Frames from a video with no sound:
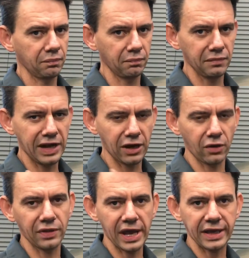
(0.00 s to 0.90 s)

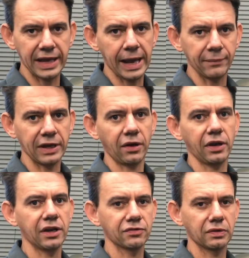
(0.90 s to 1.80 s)
narrow that gap down
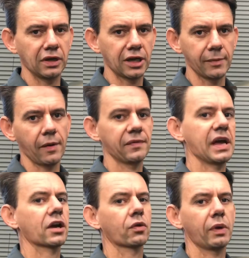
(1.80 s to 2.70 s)
and come up with
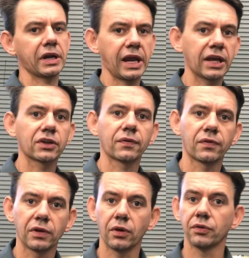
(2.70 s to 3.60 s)
that correct answer
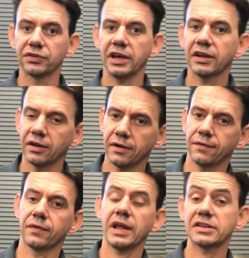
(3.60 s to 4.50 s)
for those
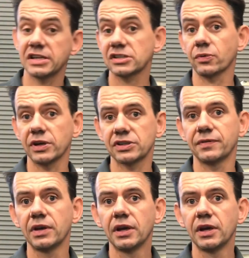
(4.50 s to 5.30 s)
for that test question.